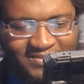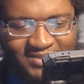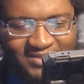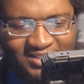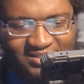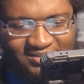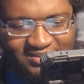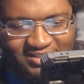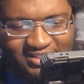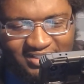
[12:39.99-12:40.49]

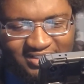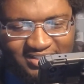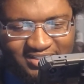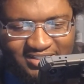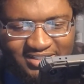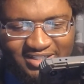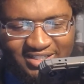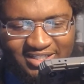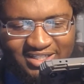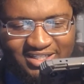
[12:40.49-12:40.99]
Okay.
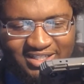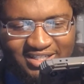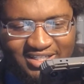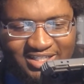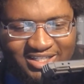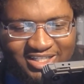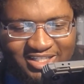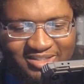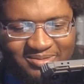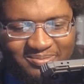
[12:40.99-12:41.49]

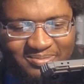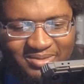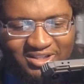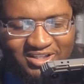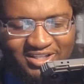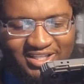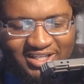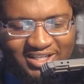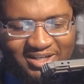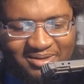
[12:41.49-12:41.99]

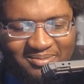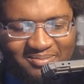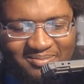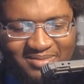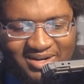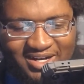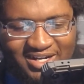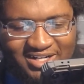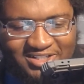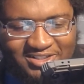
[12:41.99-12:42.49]
Spinner's like a
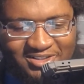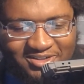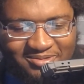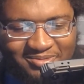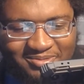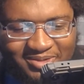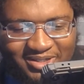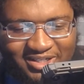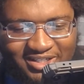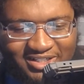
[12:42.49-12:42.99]
monster,
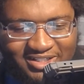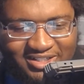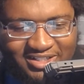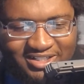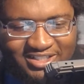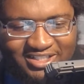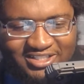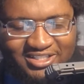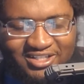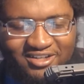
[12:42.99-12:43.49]
man.
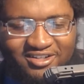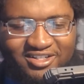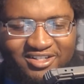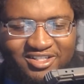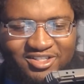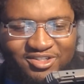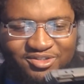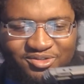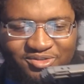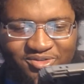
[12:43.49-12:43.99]
He saw
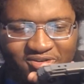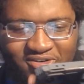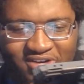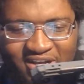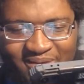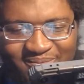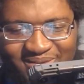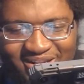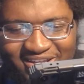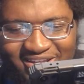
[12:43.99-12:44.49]
this drool
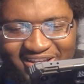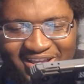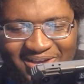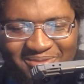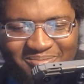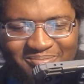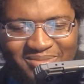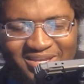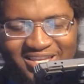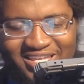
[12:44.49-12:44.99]
coming out, how
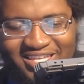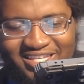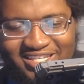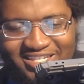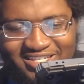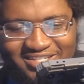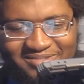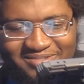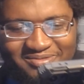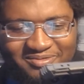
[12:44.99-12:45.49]
big he
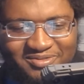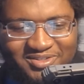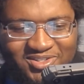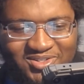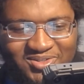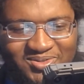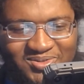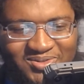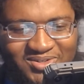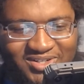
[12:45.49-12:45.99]
is with his
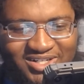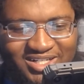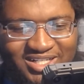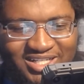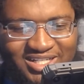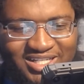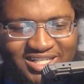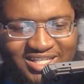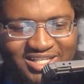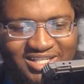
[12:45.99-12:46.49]
sword.
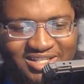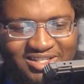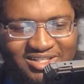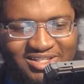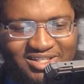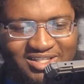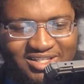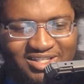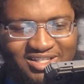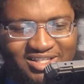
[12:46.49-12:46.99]

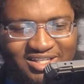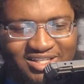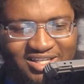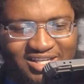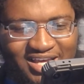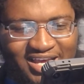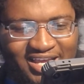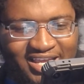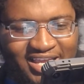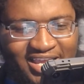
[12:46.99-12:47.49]

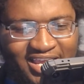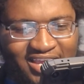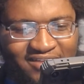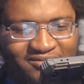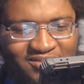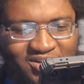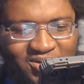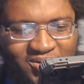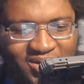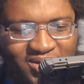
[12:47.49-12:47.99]
I have
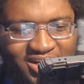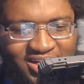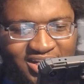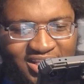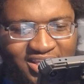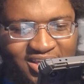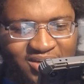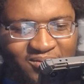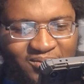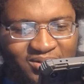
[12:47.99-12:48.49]
no
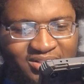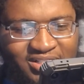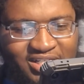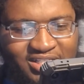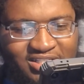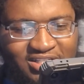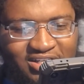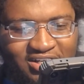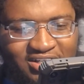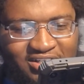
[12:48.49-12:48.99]
idea what they're
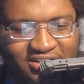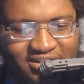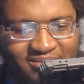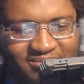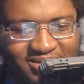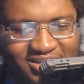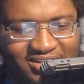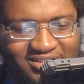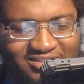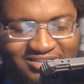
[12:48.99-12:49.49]
talking
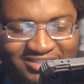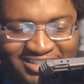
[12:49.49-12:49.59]
about.